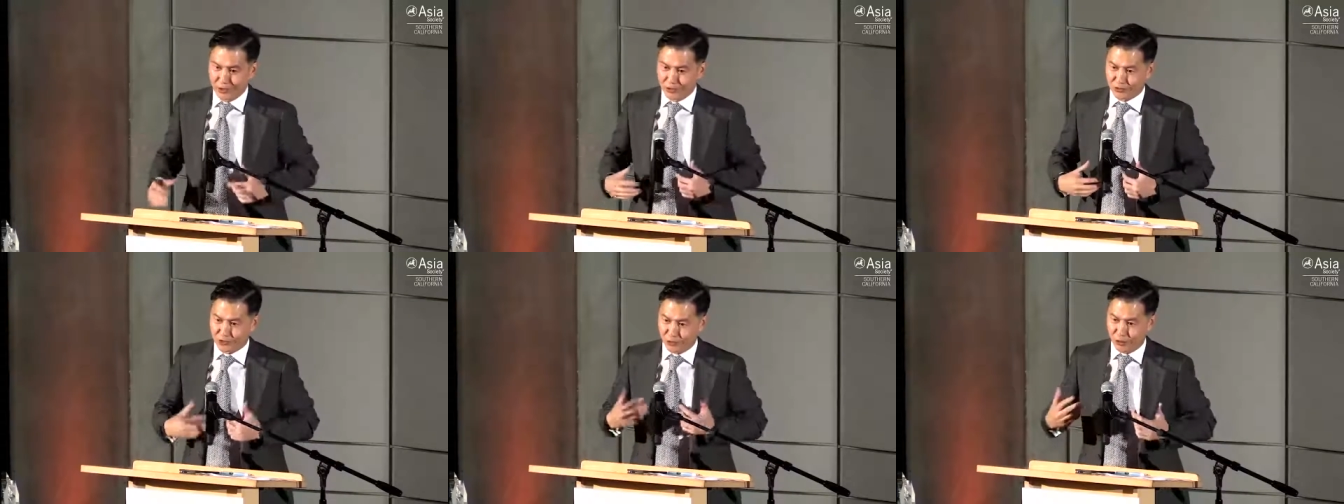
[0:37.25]

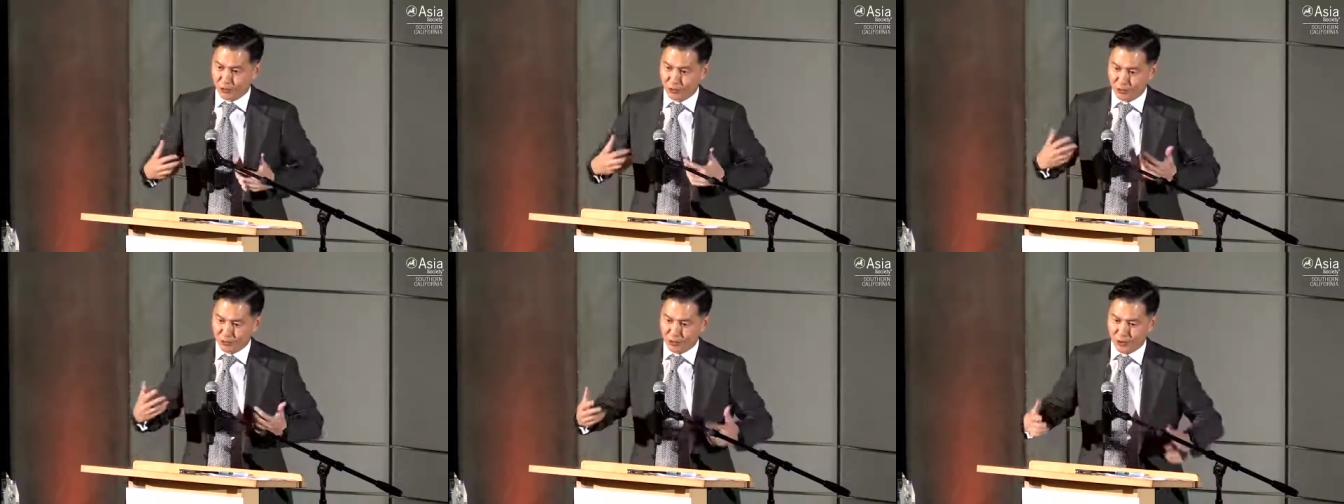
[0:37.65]

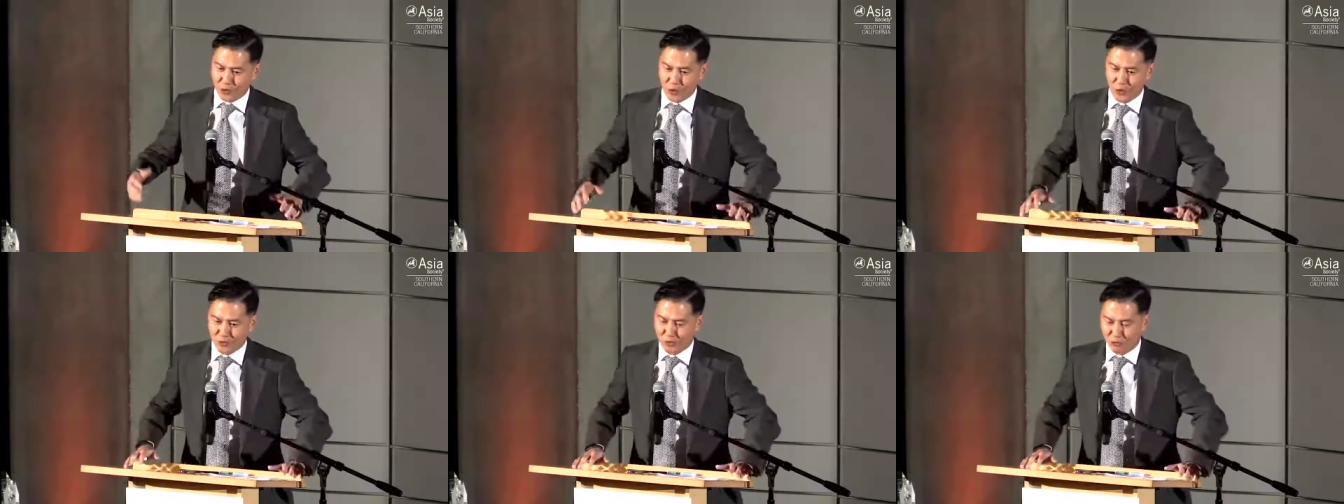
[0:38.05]
So
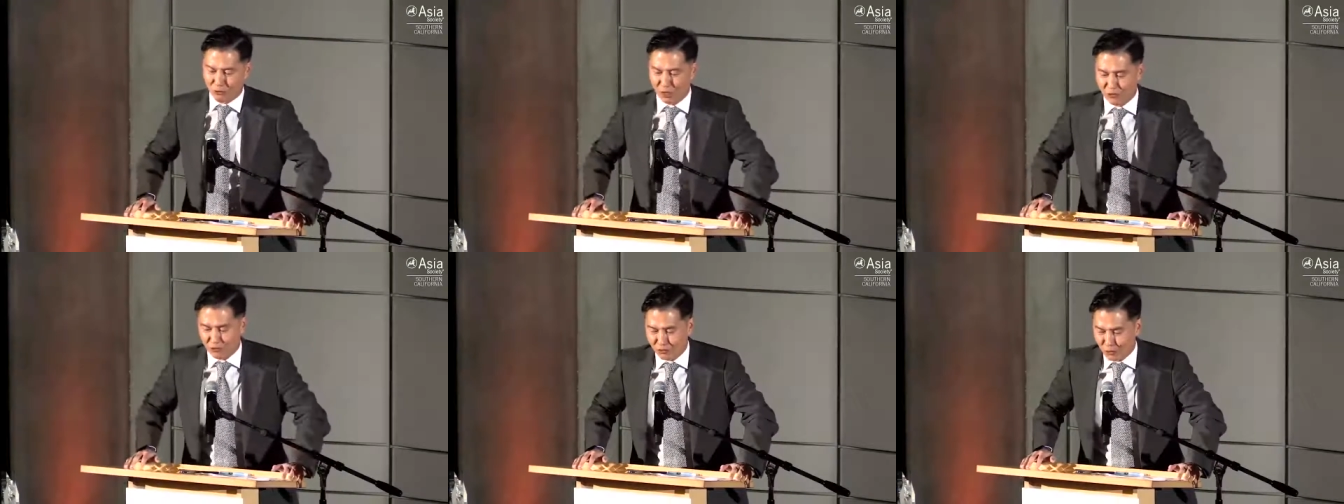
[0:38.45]
going to
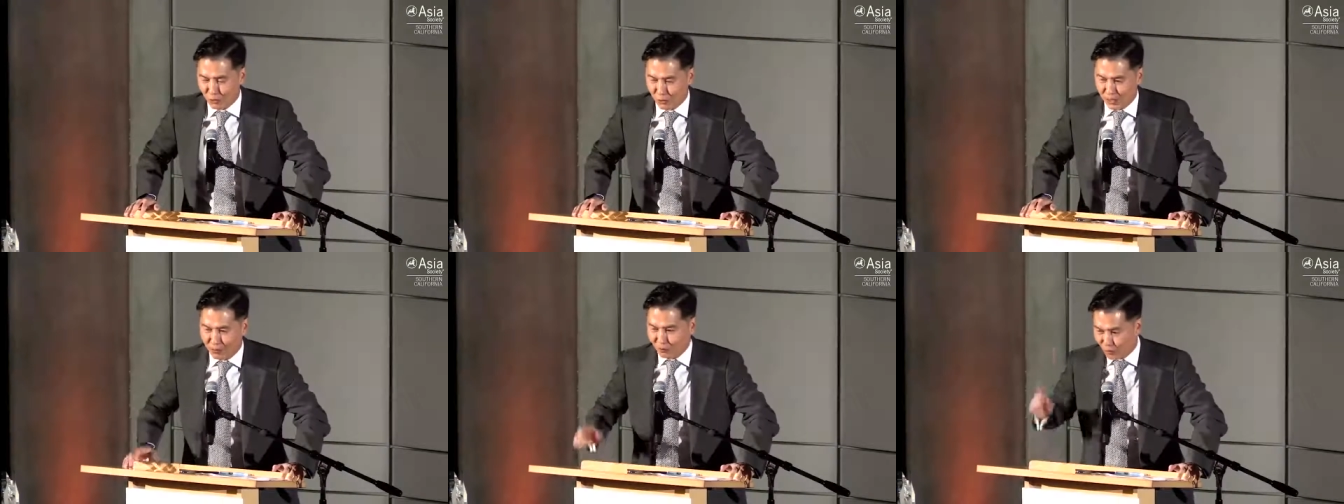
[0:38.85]
graduate
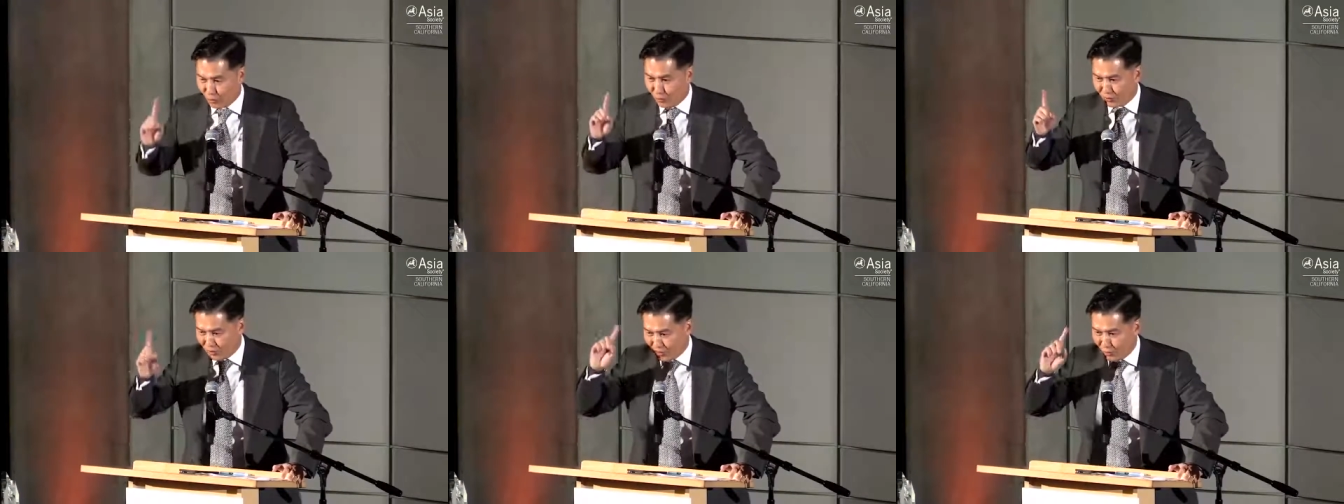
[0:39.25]
school up
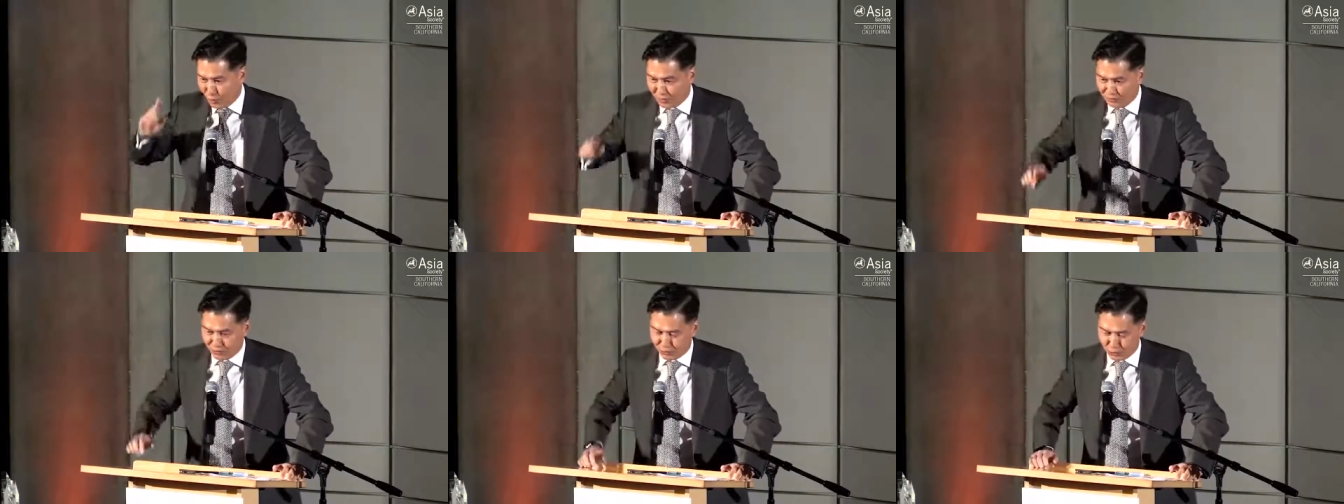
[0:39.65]
north, in
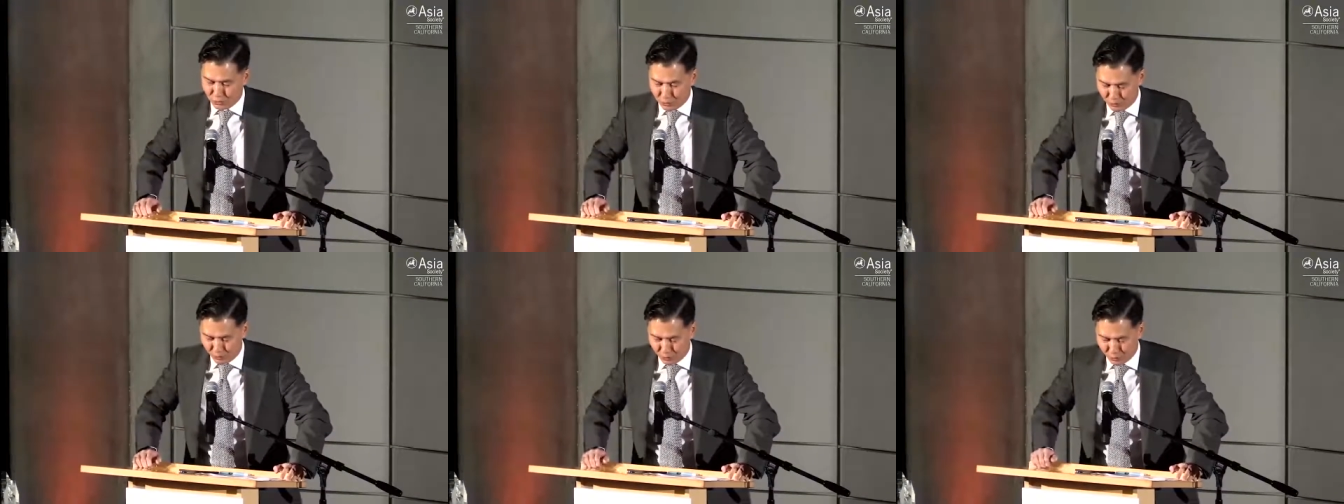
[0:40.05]
one of the
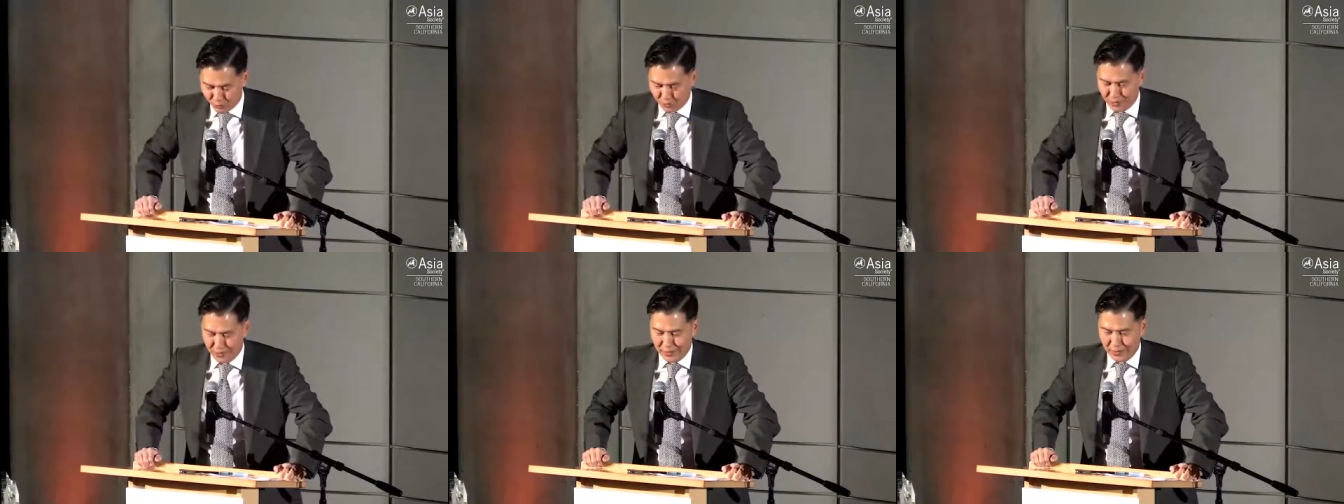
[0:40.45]
schools up north,